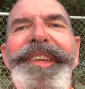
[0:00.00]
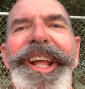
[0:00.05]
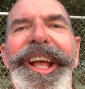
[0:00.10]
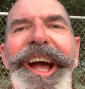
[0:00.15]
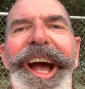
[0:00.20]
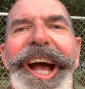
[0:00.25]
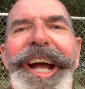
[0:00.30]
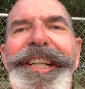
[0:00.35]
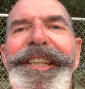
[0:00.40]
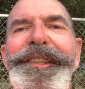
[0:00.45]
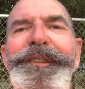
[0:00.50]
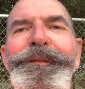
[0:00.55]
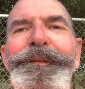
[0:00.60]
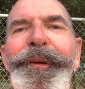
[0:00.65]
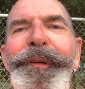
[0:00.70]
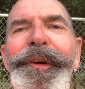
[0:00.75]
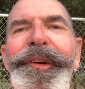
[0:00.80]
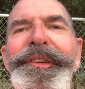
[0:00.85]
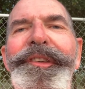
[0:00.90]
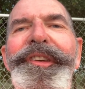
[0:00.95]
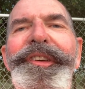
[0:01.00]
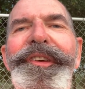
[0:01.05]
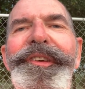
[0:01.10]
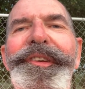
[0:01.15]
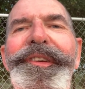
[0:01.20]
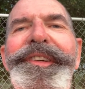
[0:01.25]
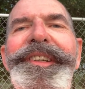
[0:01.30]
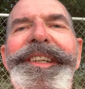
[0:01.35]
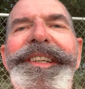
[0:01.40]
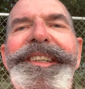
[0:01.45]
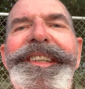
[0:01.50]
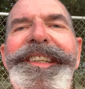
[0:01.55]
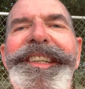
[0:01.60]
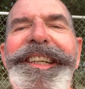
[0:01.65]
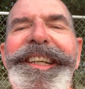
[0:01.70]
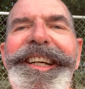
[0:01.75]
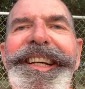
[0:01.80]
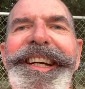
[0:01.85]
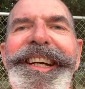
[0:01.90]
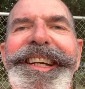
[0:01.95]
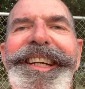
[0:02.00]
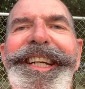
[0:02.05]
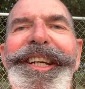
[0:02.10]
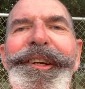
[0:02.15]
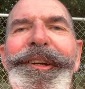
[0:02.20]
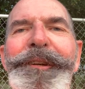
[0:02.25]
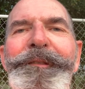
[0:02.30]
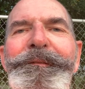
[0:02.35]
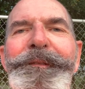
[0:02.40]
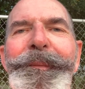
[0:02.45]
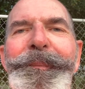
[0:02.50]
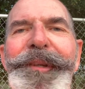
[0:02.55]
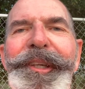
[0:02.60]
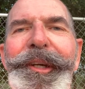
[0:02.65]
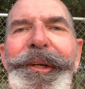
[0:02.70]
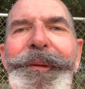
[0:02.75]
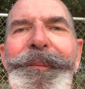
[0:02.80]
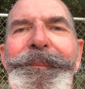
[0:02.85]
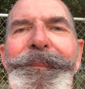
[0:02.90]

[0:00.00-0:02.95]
I look forward to hearing from you.